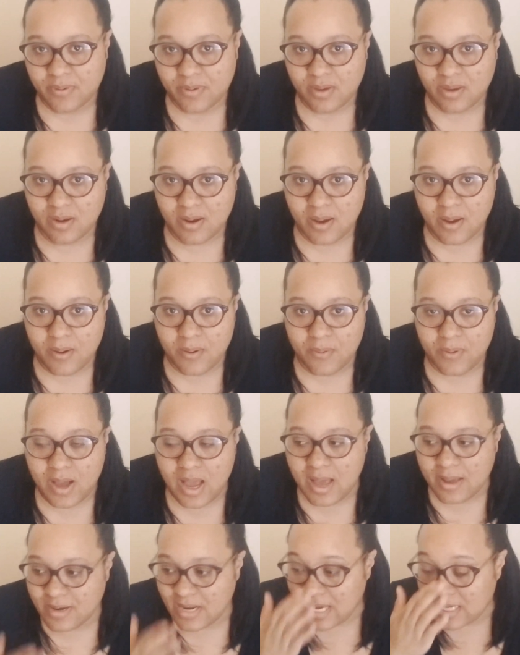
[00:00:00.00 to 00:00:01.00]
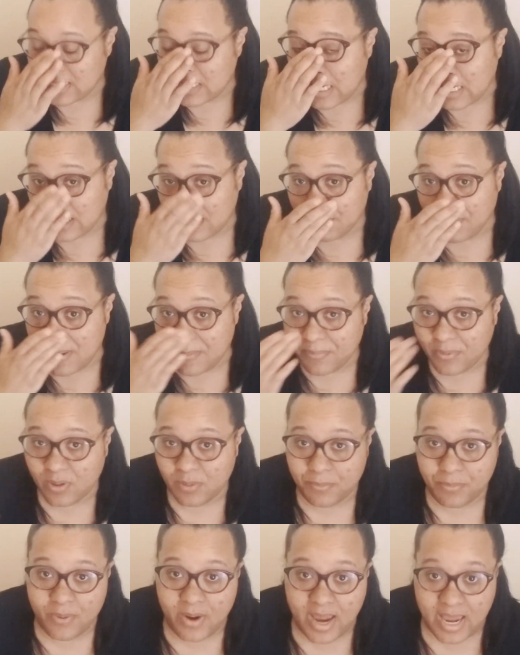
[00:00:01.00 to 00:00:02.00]
You know, I'm not saying that people
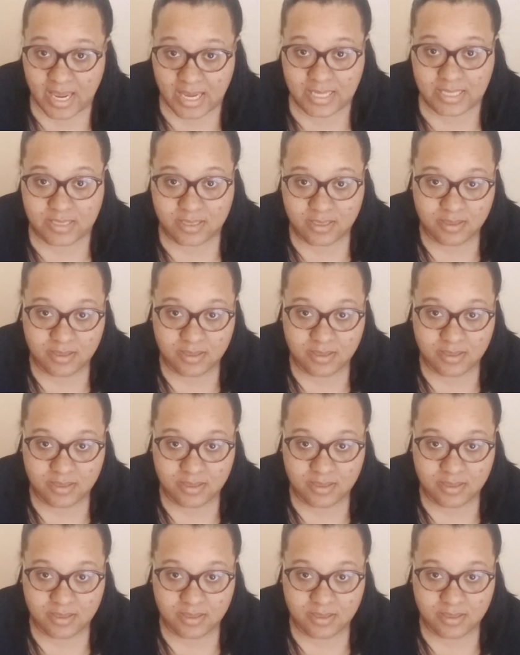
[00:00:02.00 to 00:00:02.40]
are praying